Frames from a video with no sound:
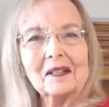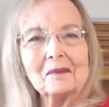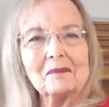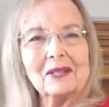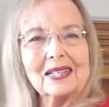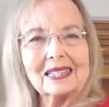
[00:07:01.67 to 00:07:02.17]

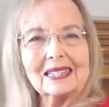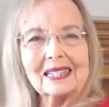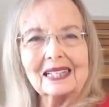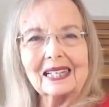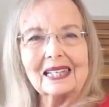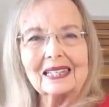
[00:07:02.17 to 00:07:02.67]
but
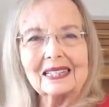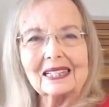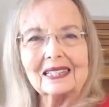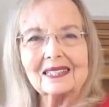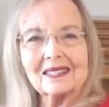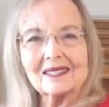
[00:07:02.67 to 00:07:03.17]
it
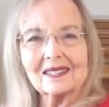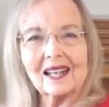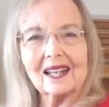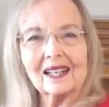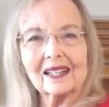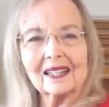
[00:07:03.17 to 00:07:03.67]
is
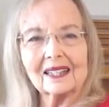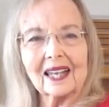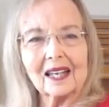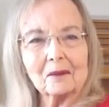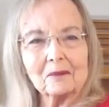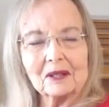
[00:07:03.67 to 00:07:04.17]

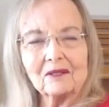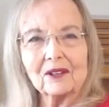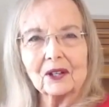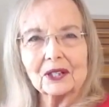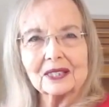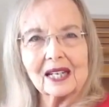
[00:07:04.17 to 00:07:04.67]
can be
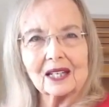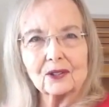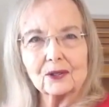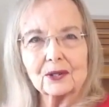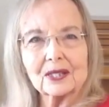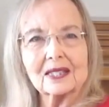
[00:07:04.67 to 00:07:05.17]
very
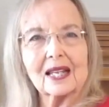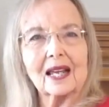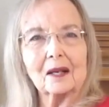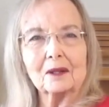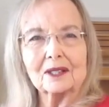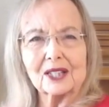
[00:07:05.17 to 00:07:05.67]
dangerous
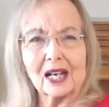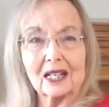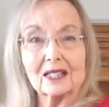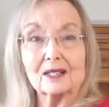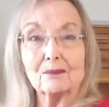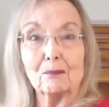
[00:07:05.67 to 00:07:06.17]
and
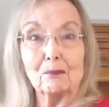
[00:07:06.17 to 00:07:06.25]
does